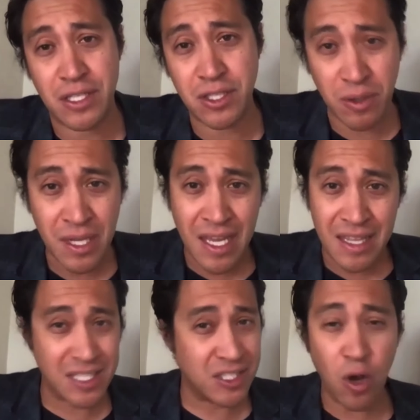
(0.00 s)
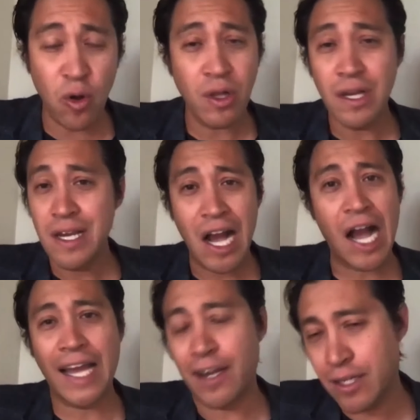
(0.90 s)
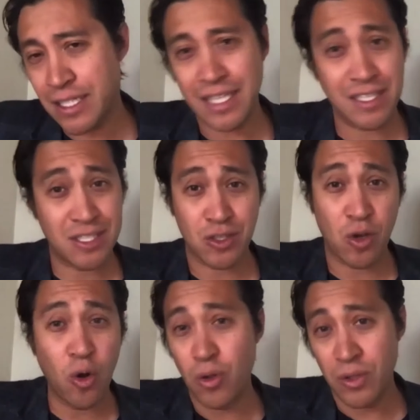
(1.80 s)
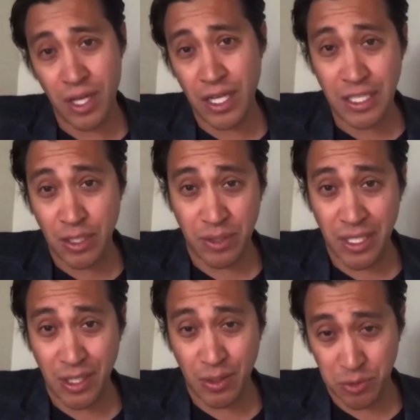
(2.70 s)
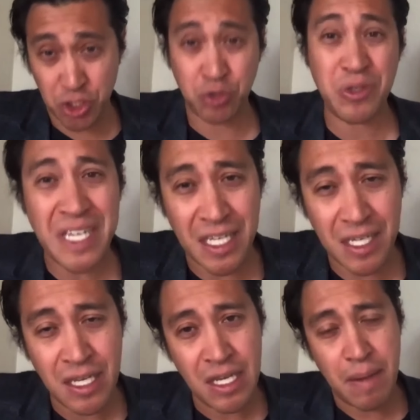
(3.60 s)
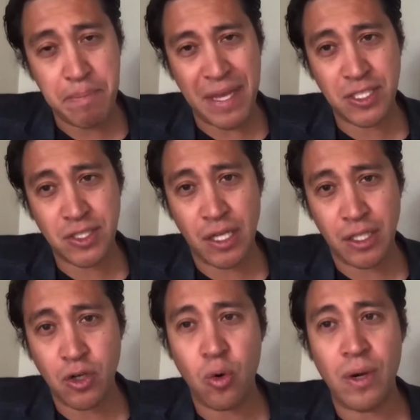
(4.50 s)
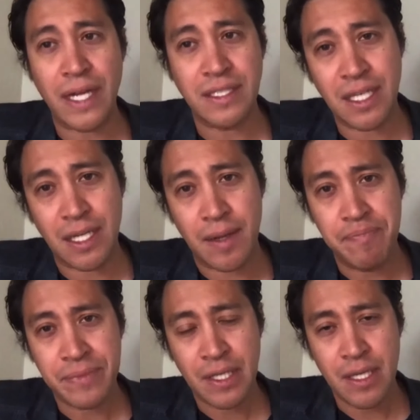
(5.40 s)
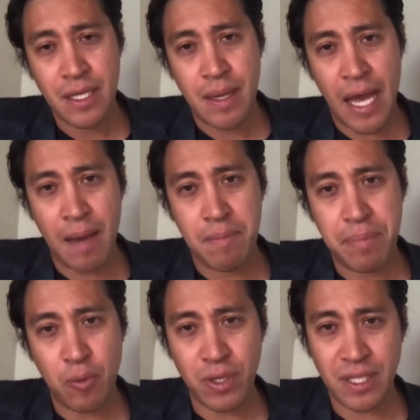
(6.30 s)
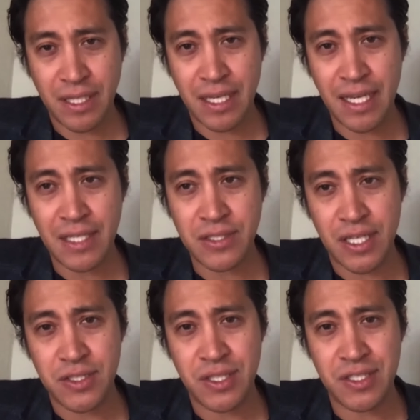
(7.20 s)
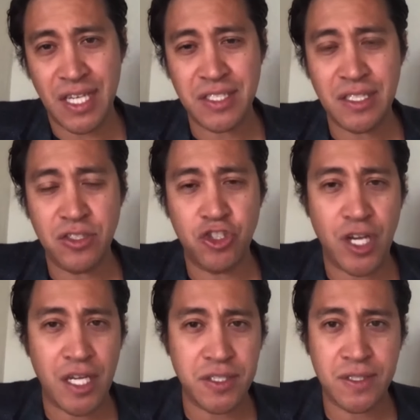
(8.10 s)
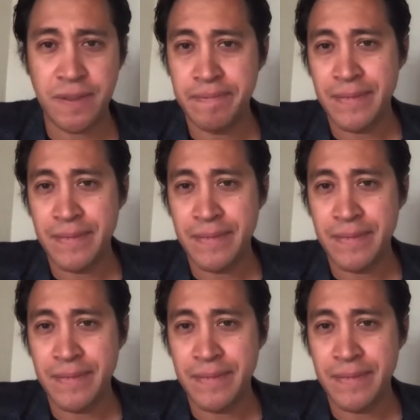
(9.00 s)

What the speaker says: that. So this is a whole hierarchy. This is a whole tree based on a core idea. But one of the keys is this isn't just